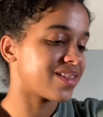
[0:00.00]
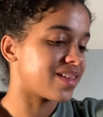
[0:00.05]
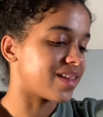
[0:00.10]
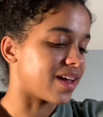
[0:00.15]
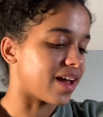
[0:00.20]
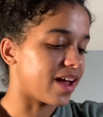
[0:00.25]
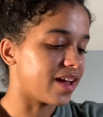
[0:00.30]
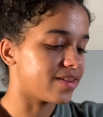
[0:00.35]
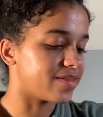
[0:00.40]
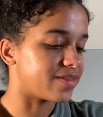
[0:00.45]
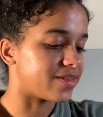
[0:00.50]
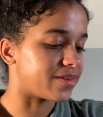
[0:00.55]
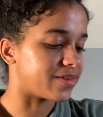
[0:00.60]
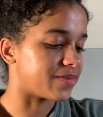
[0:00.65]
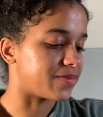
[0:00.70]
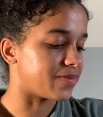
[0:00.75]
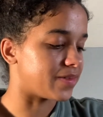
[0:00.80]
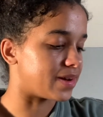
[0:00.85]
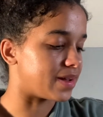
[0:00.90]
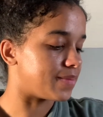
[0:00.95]
I don't know if
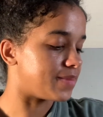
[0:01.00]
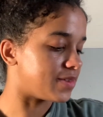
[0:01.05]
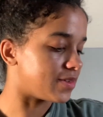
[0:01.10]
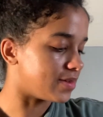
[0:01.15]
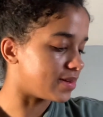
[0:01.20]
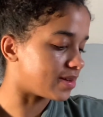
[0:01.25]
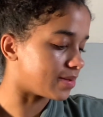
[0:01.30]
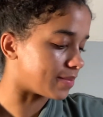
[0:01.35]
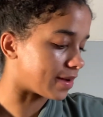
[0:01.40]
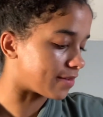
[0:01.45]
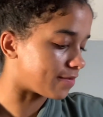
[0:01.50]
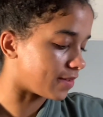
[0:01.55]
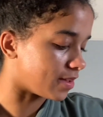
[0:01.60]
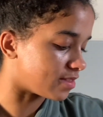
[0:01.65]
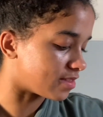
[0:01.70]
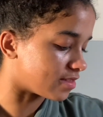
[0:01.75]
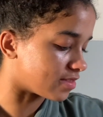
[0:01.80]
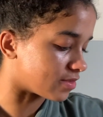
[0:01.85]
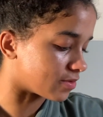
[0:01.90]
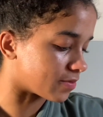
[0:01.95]
what I'm doing to my face
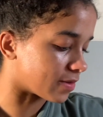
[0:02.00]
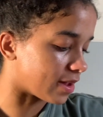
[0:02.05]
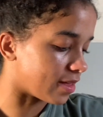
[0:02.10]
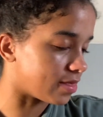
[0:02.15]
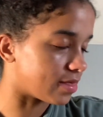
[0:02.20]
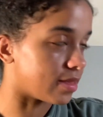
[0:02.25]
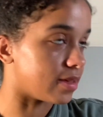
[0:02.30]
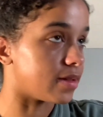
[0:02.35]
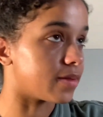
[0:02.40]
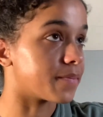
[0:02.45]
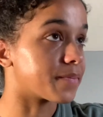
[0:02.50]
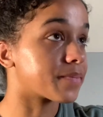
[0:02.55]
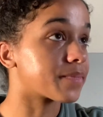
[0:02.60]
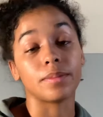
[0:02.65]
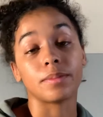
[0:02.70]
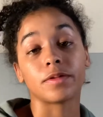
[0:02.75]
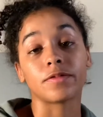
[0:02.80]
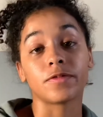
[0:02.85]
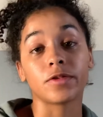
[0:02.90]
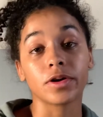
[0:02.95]
is the right thing.
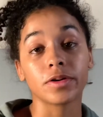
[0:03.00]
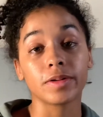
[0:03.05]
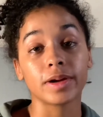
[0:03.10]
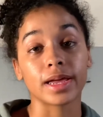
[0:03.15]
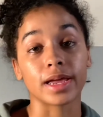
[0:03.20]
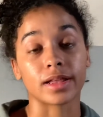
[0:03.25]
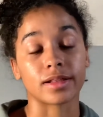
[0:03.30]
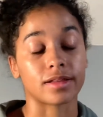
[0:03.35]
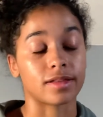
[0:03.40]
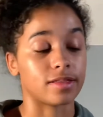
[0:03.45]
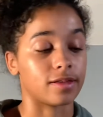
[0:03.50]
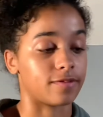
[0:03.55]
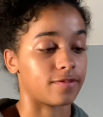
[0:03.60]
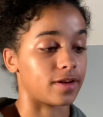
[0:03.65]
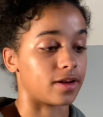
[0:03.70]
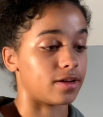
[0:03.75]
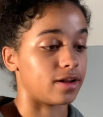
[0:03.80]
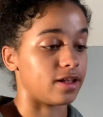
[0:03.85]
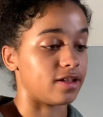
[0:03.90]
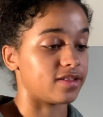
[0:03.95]
Before we get to the
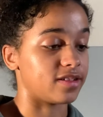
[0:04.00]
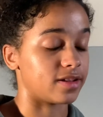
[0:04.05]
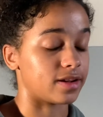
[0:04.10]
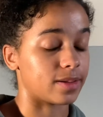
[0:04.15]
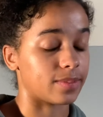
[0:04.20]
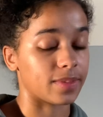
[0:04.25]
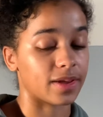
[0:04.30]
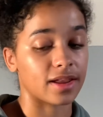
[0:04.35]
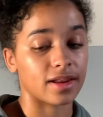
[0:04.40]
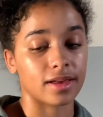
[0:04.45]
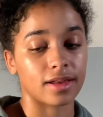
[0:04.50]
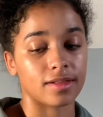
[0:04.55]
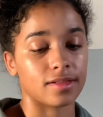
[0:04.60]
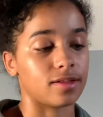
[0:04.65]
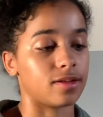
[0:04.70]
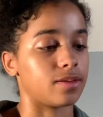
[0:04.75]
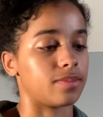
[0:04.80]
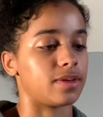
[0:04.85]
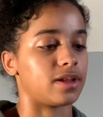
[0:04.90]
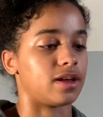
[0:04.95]
foundation, I'm getting a
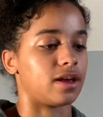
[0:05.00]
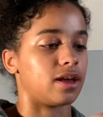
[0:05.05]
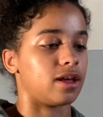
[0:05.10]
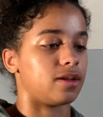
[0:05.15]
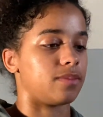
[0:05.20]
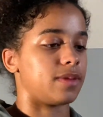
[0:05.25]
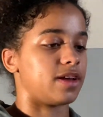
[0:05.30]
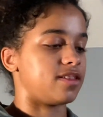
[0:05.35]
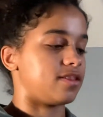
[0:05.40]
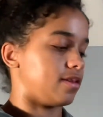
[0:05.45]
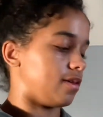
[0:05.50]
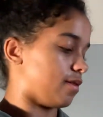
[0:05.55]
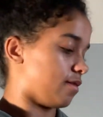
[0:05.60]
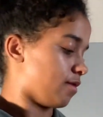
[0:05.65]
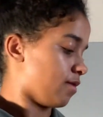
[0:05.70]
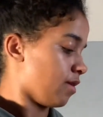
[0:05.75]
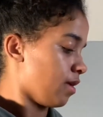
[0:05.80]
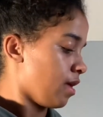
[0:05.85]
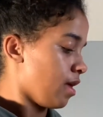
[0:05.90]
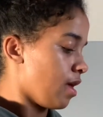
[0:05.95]
little bit ahead of
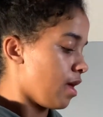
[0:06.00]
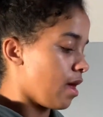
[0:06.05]
myself.